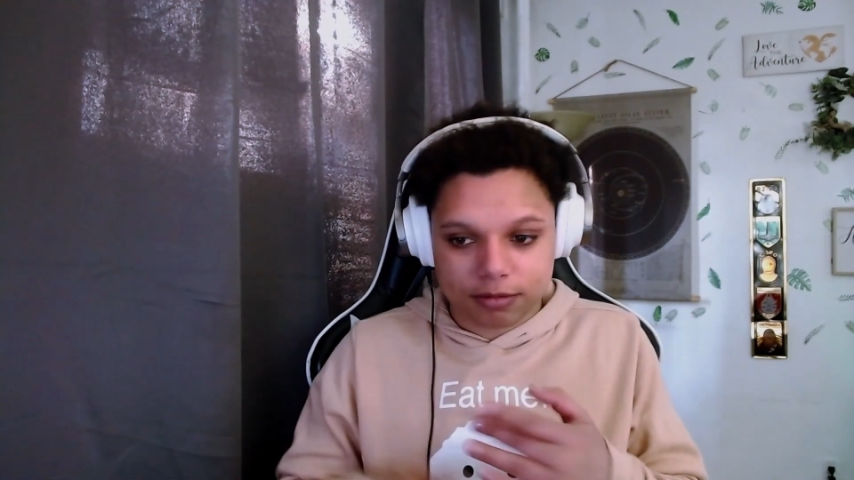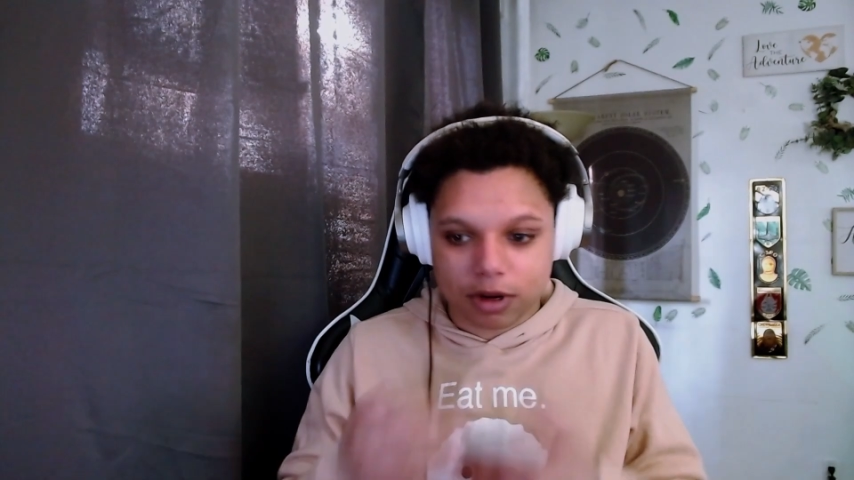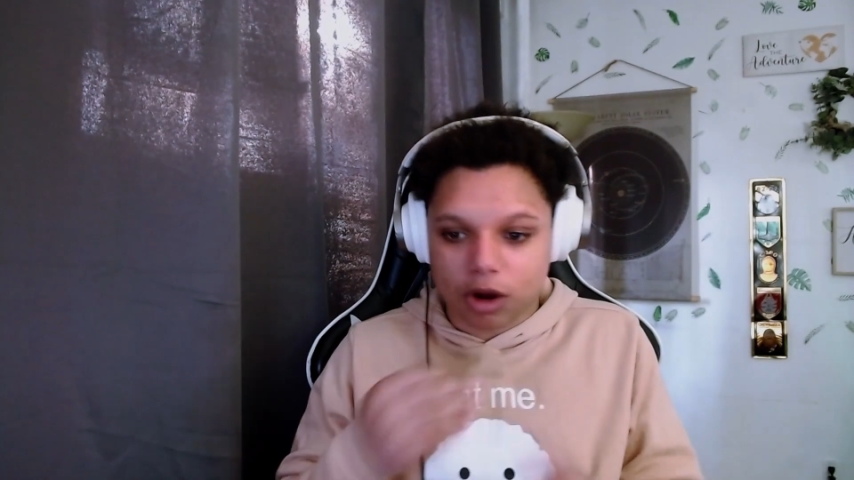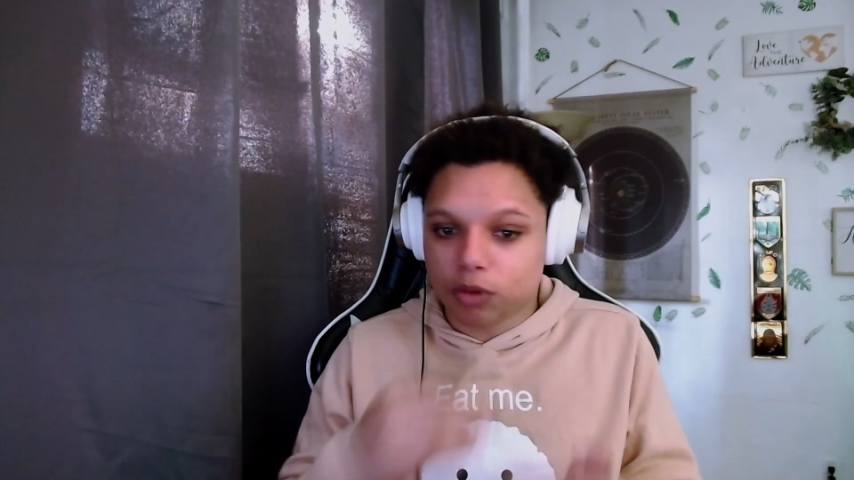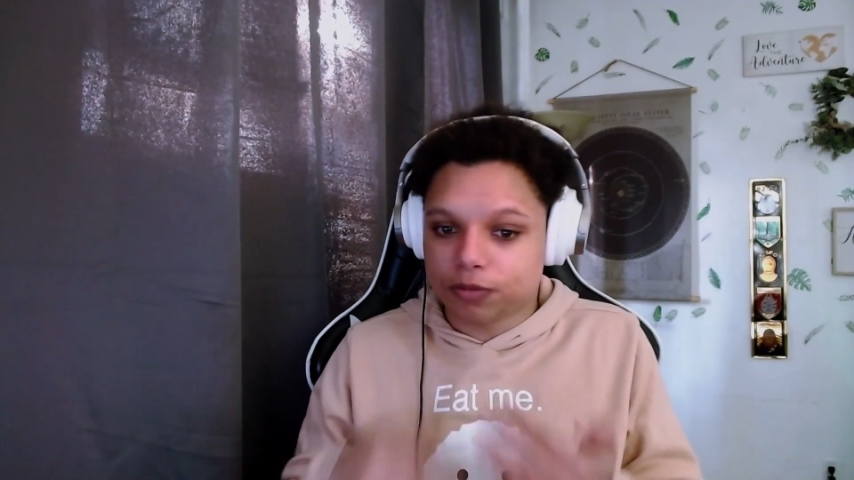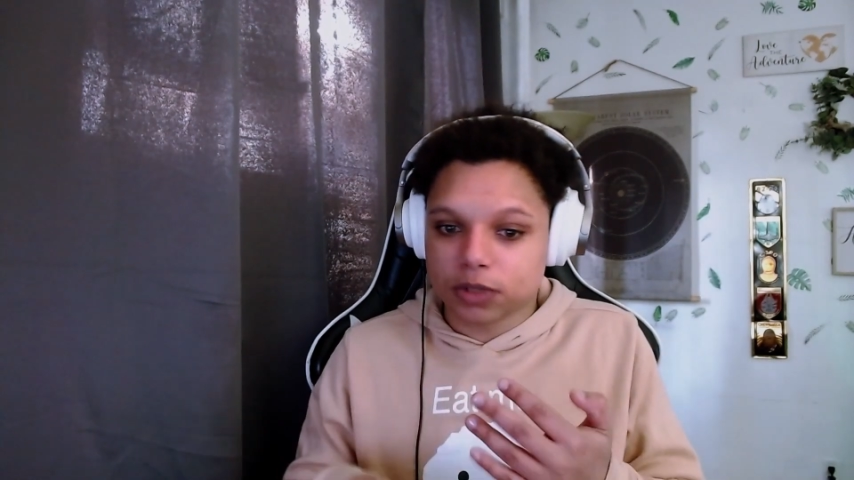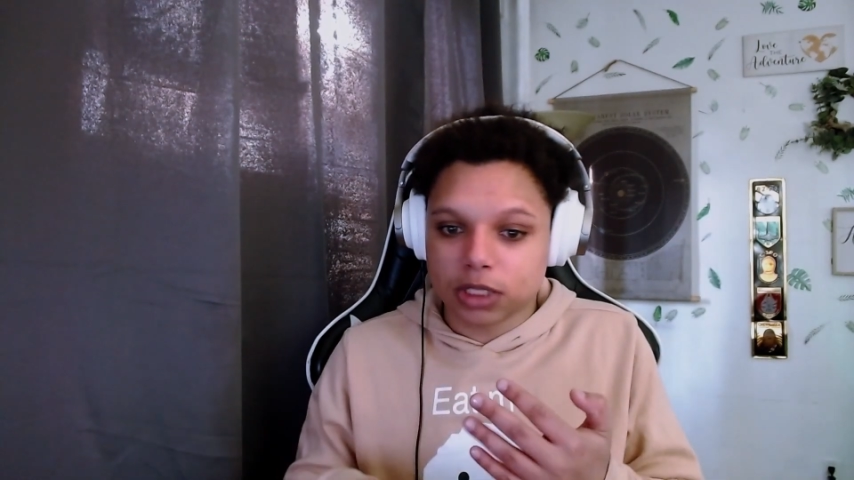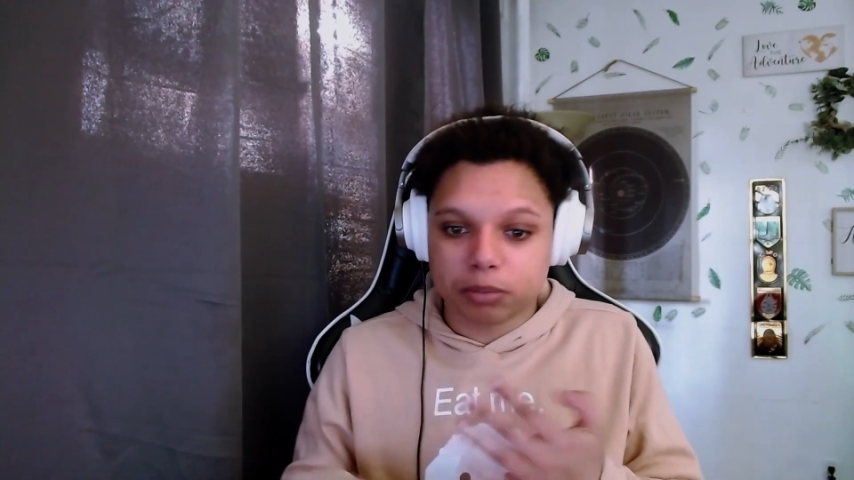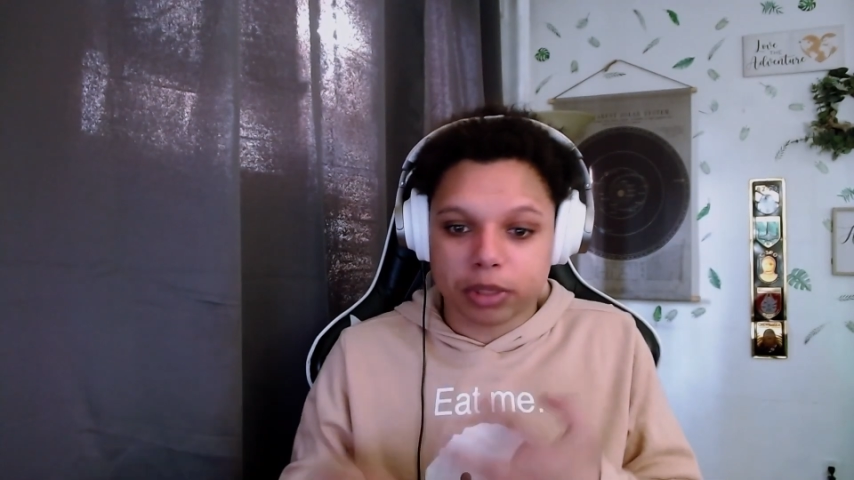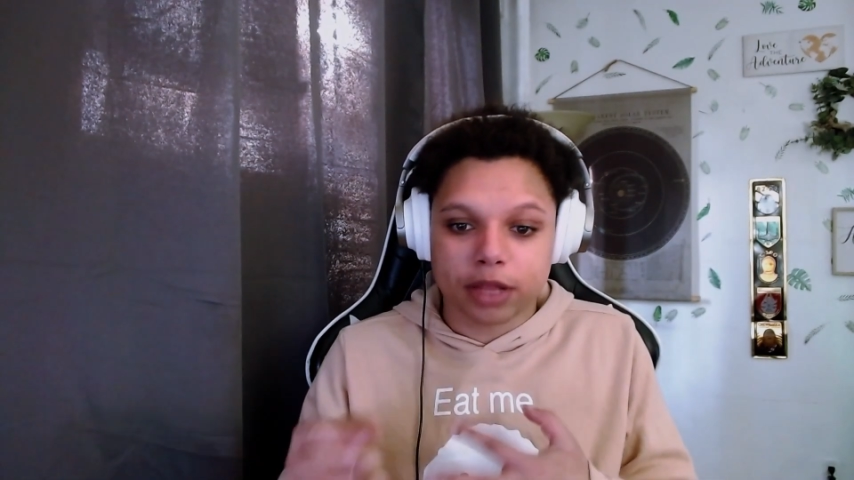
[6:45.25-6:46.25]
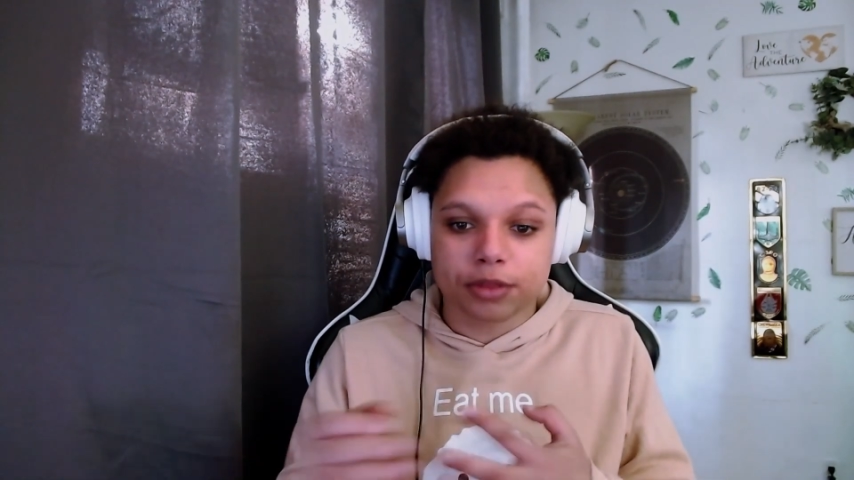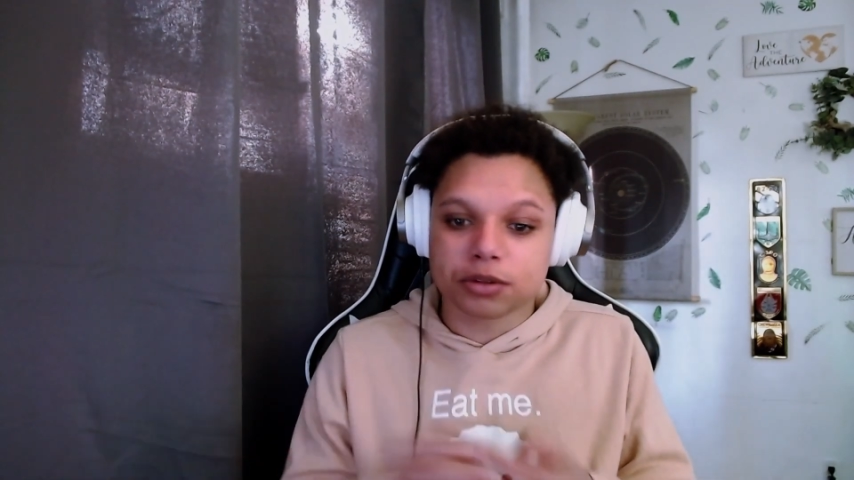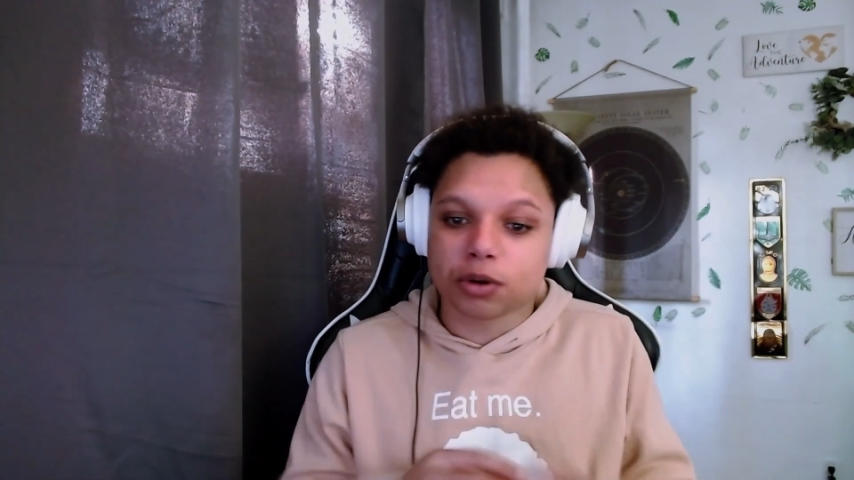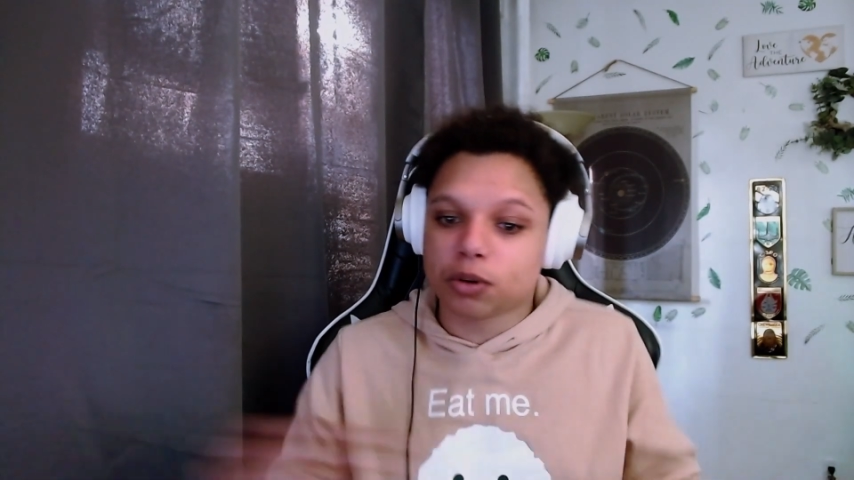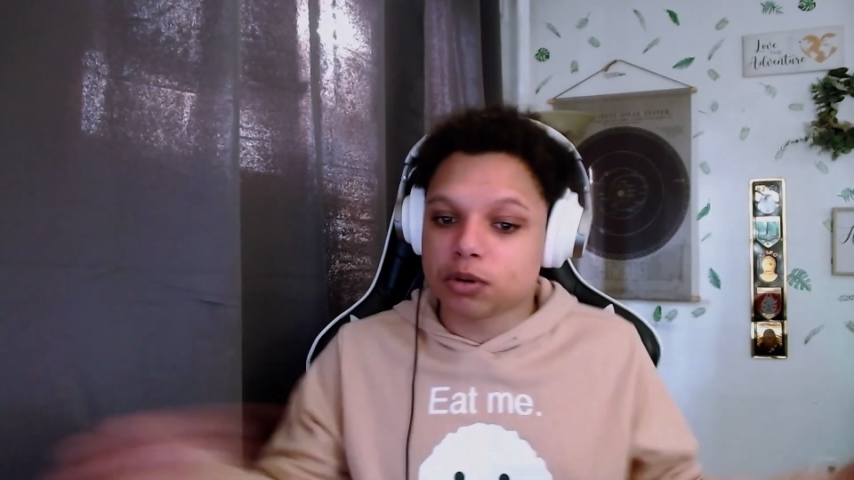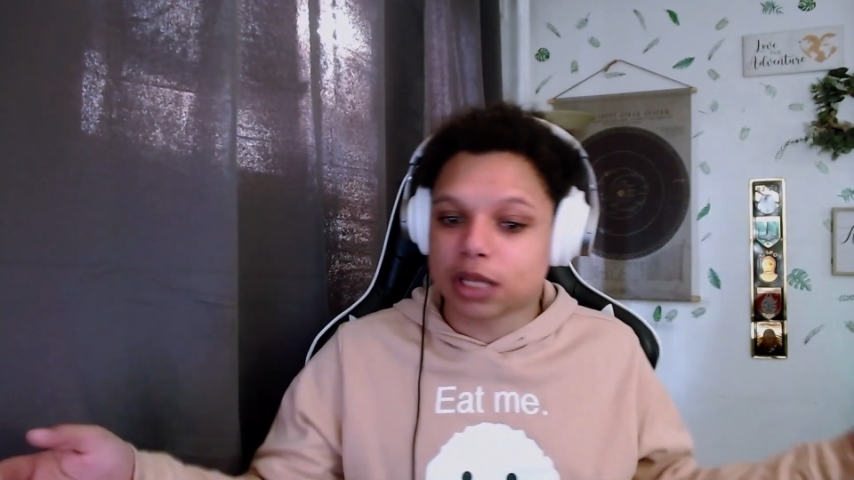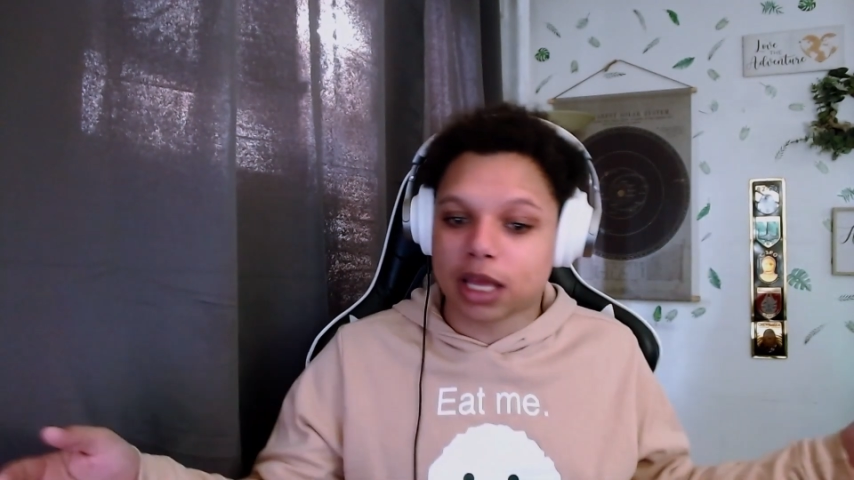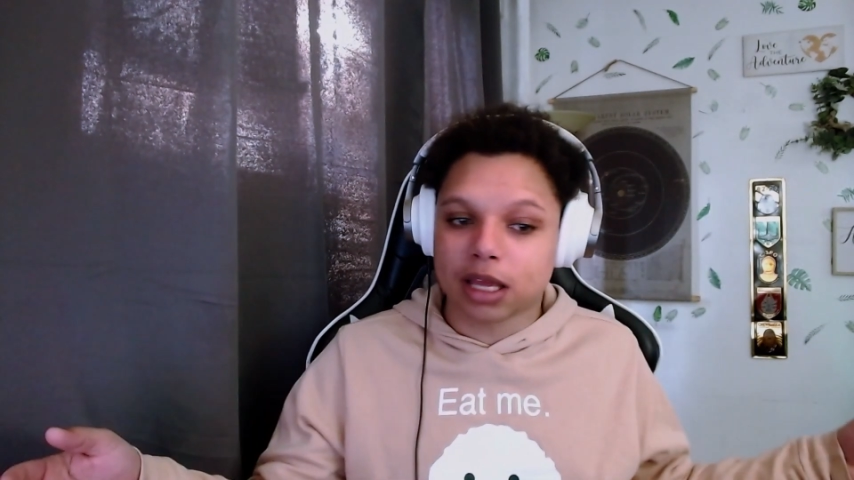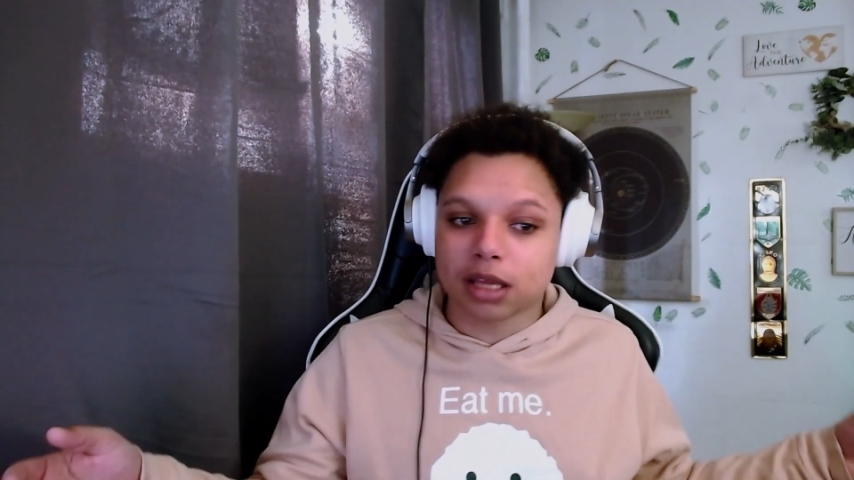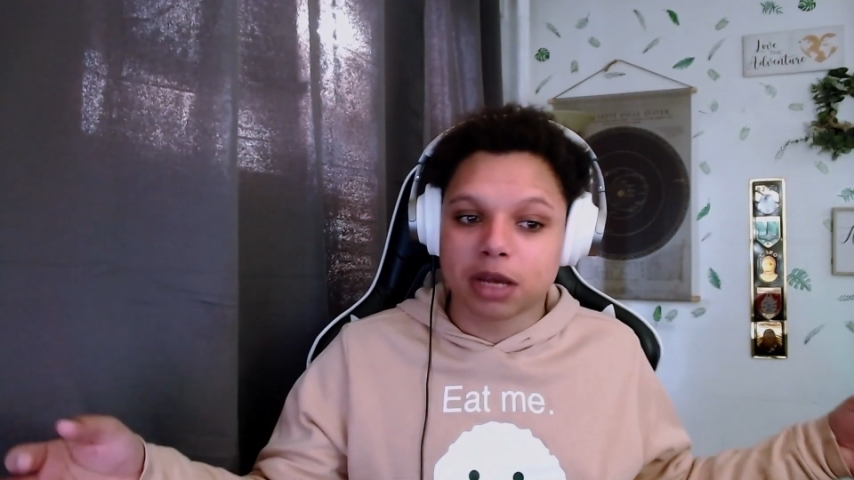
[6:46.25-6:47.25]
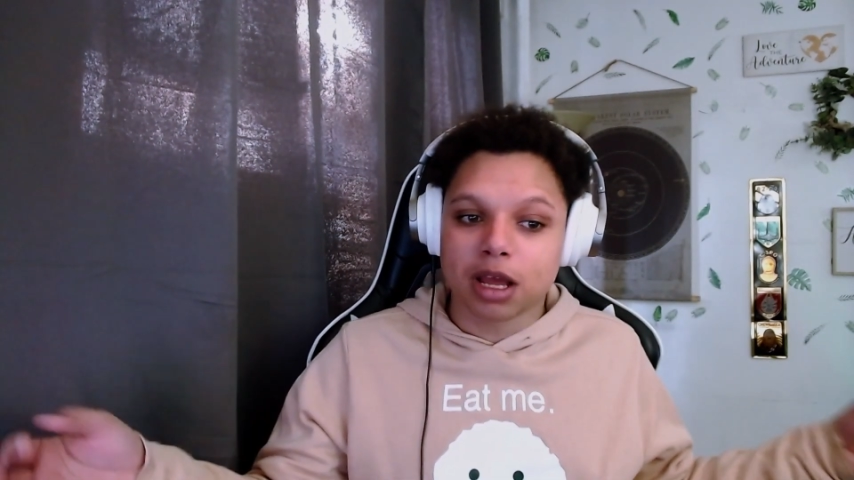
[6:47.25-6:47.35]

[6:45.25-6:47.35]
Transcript: hopefully playing through the whole game